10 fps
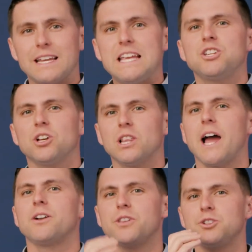and each
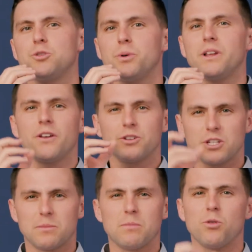aligner that you put in there is
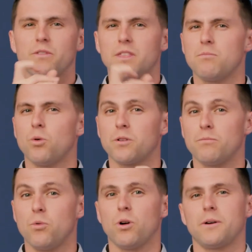gonna be moving them more
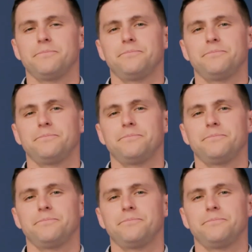and more.